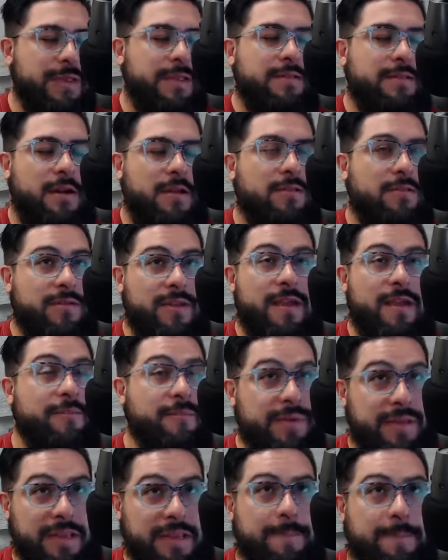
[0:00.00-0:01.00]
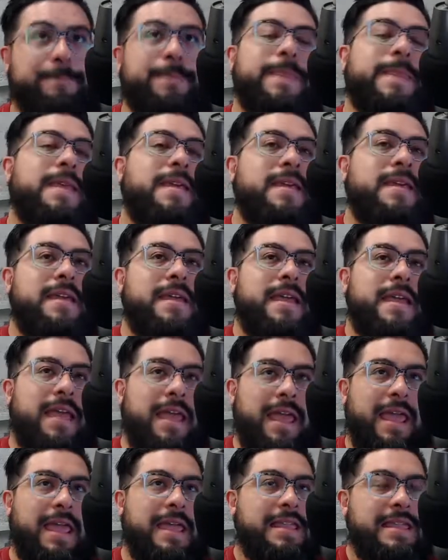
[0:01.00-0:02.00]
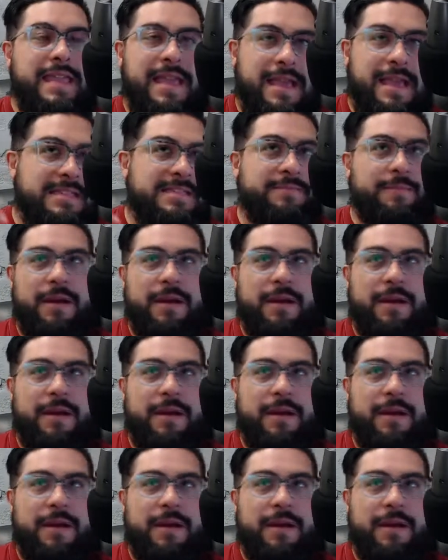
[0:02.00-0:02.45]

dollar company, and yes,